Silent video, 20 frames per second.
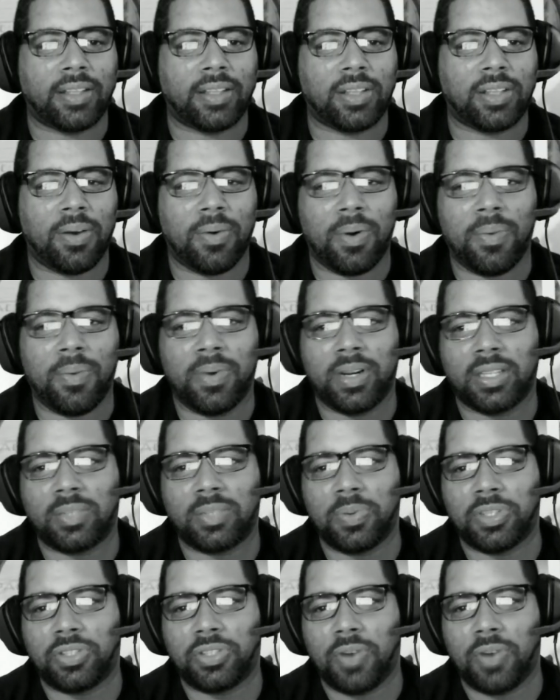So I want to
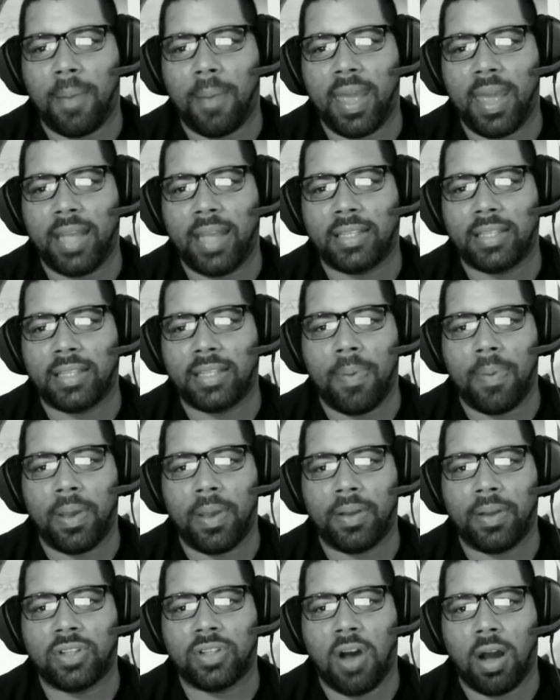switch to our main
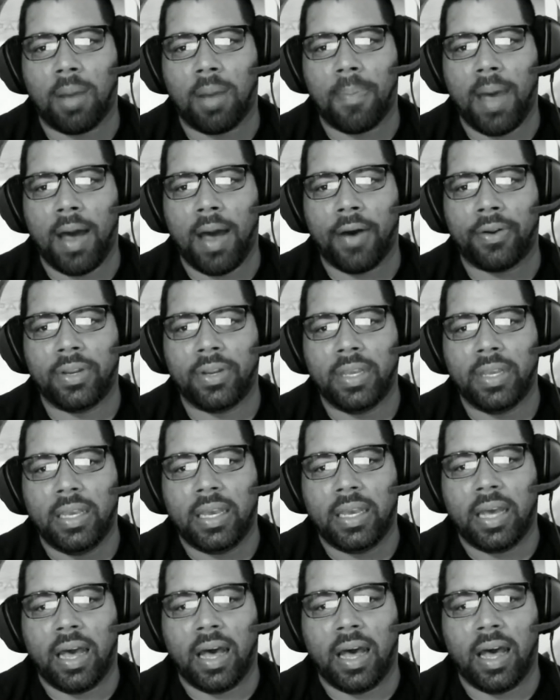topic. Talk about
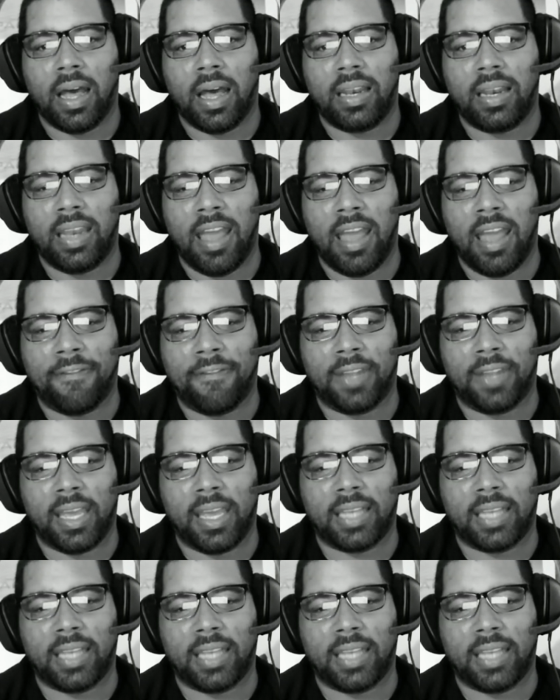Netflix.